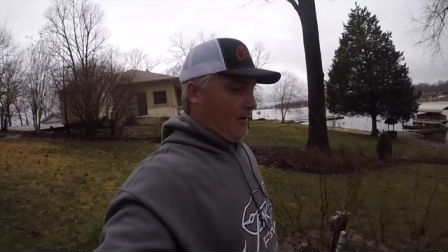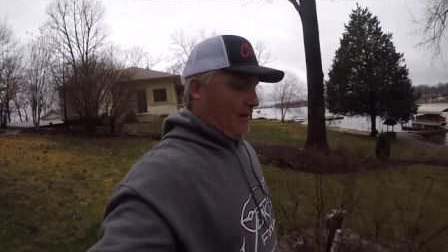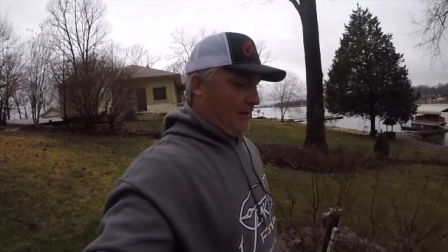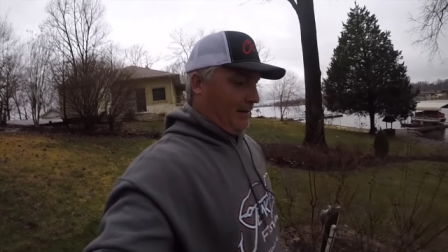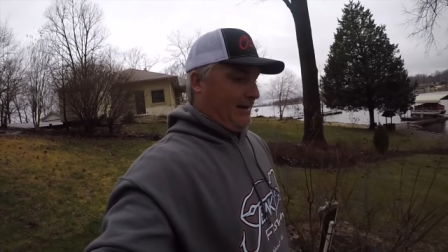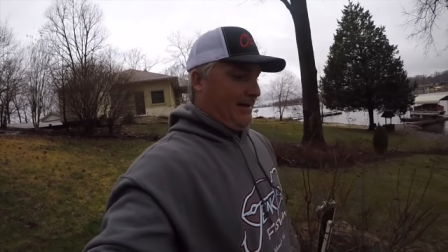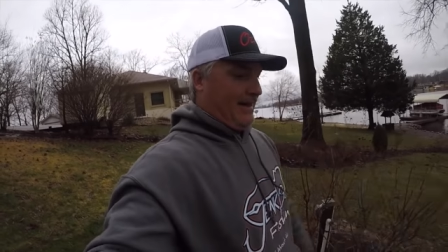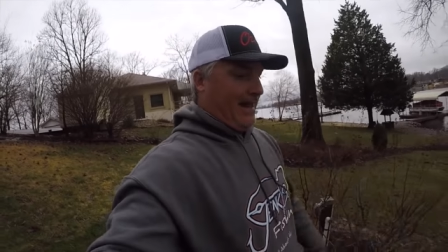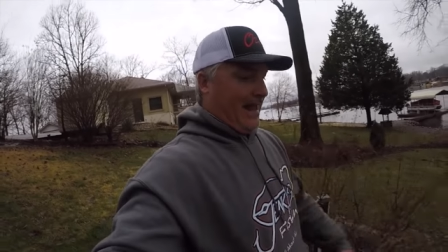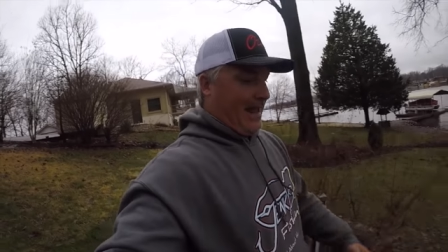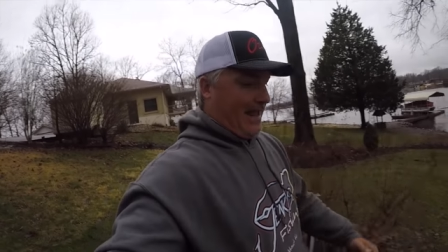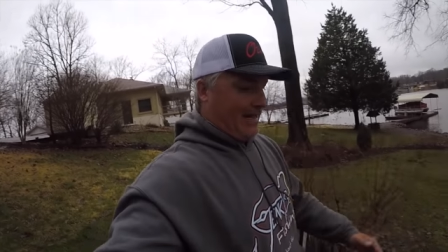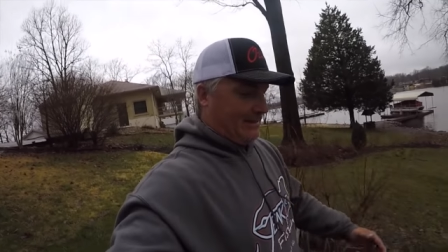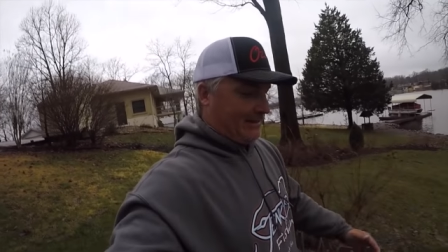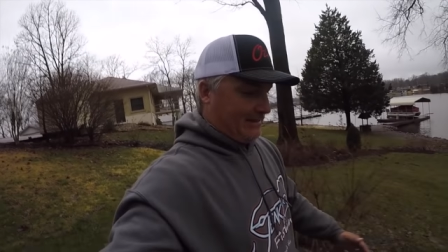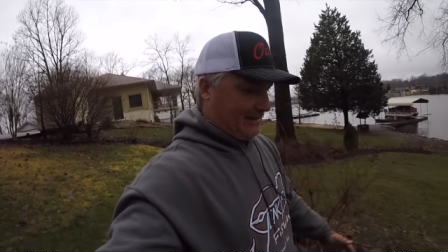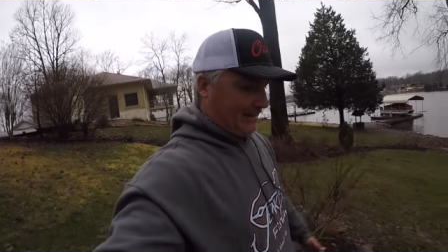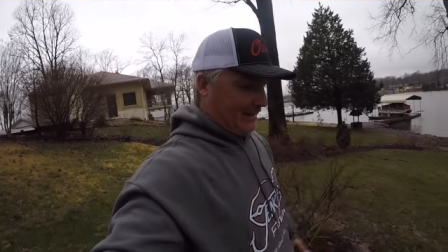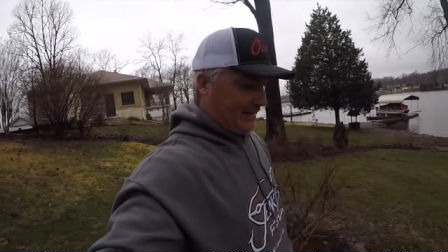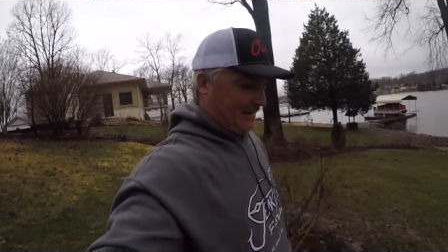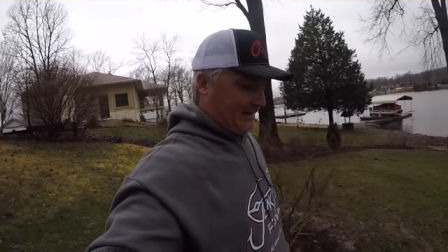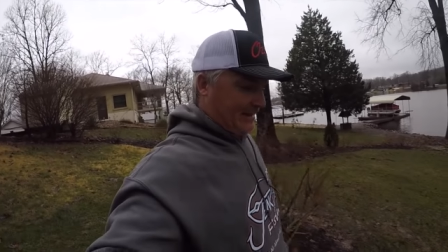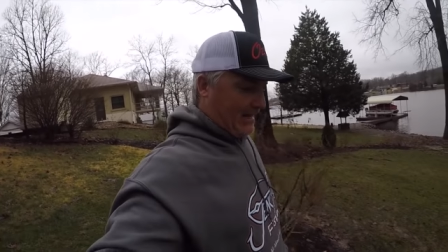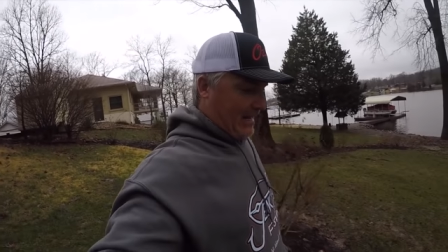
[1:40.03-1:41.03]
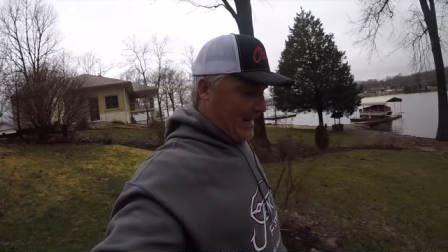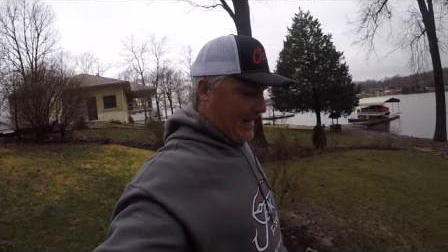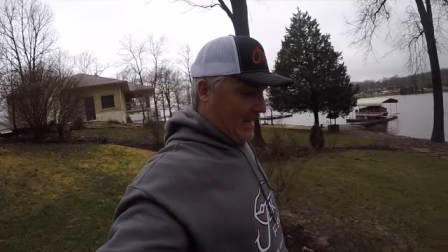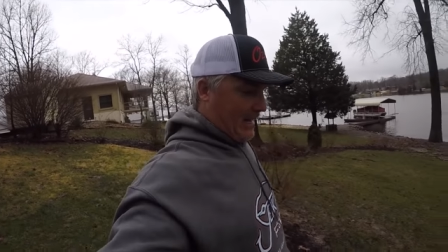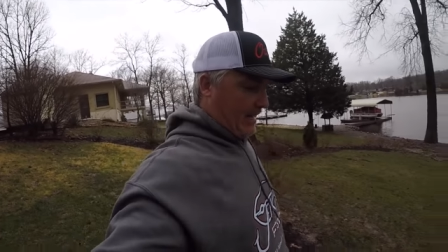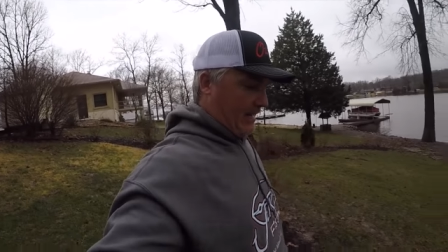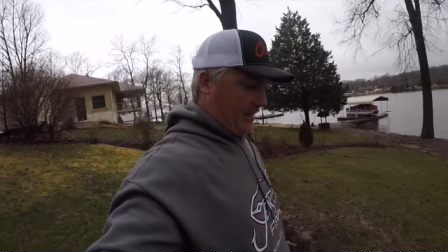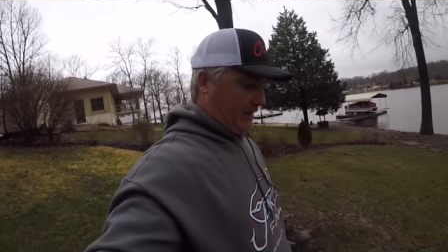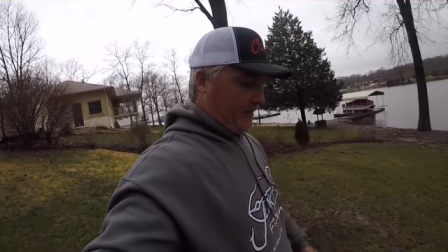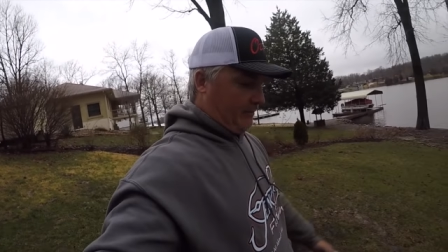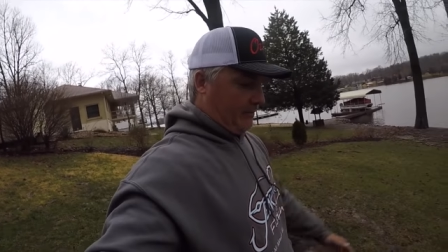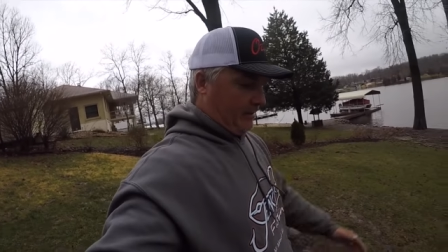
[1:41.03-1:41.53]
Nasty
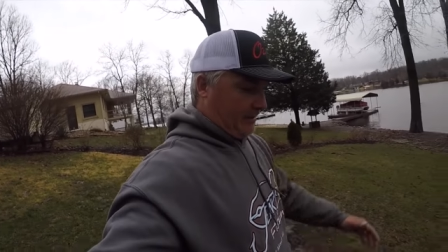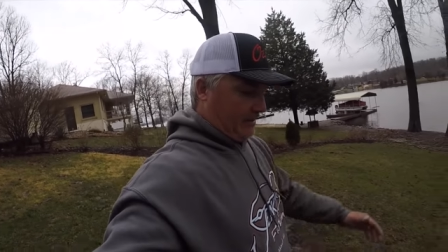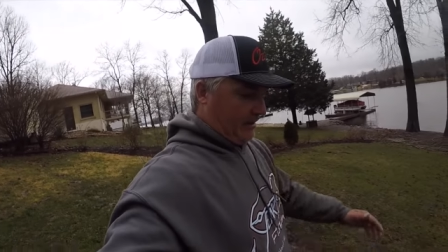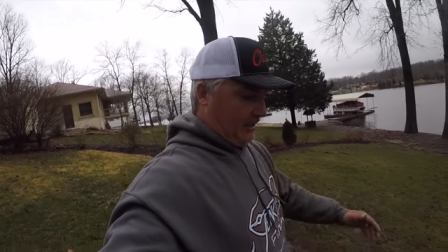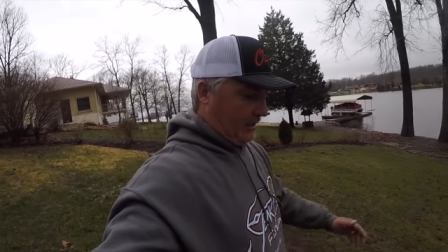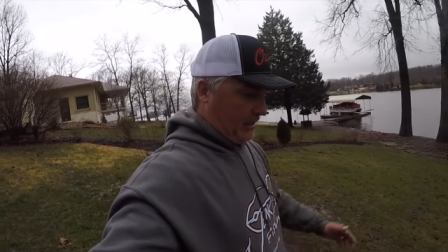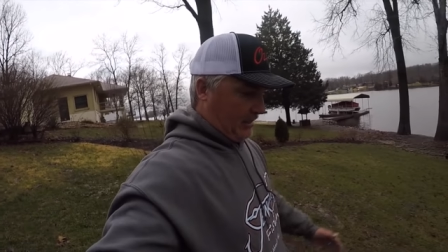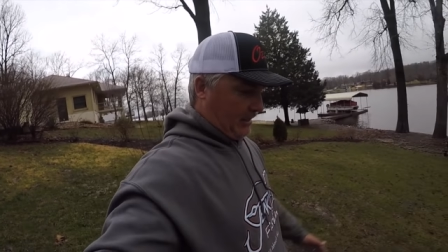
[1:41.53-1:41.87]
day, let me tell